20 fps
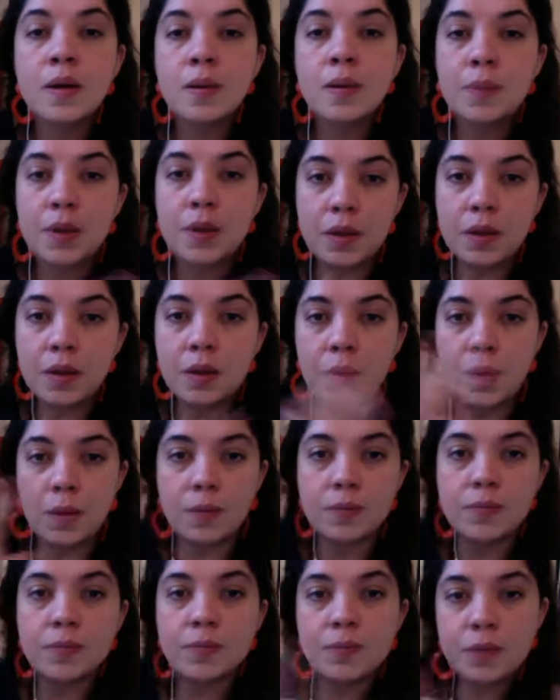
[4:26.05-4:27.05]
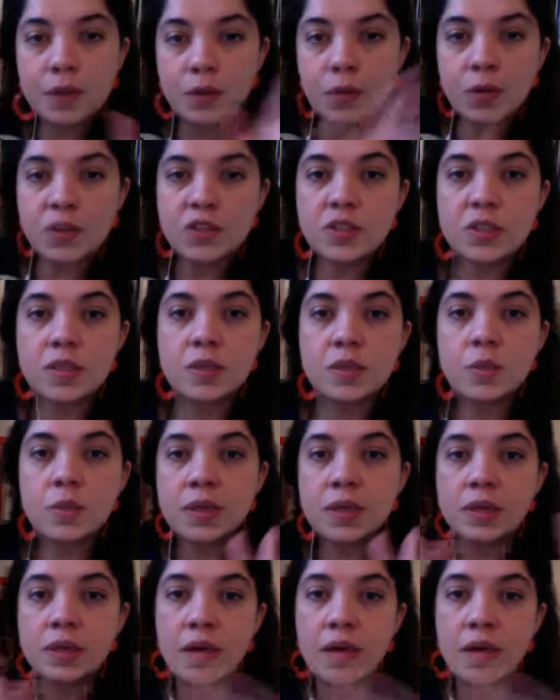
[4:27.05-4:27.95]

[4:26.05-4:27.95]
But when you watch this one,